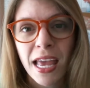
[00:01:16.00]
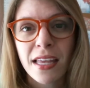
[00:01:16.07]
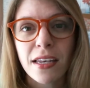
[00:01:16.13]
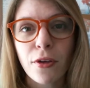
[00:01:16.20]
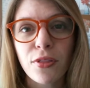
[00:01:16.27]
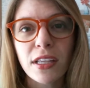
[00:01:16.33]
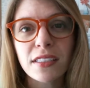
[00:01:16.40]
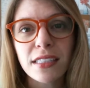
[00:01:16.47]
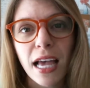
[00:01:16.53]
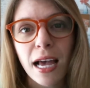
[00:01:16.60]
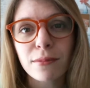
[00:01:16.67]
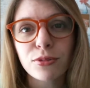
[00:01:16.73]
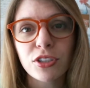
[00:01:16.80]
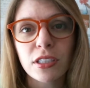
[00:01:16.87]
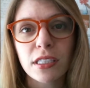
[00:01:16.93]
Now, this
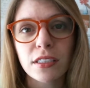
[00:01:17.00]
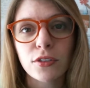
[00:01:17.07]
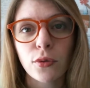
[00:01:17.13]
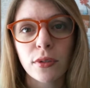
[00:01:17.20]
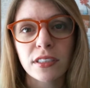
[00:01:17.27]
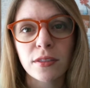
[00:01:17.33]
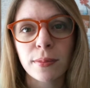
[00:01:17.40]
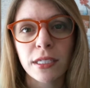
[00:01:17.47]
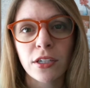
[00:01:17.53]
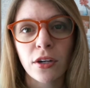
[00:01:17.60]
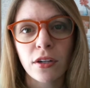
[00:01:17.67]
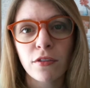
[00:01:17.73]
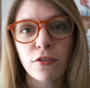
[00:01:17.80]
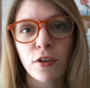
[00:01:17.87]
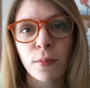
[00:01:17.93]
option is going to be
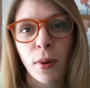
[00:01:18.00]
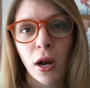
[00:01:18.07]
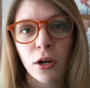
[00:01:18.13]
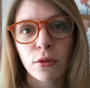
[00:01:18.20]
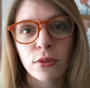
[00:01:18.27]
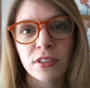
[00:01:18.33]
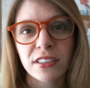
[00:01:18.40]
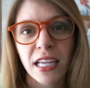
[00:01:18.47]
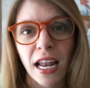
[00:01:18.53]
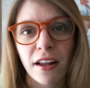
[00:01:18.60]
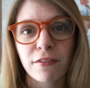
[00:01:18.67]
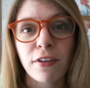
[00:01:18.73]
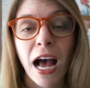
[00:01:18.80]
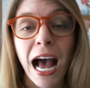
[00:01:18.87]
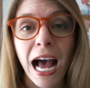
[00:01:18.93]
good for borrowers that have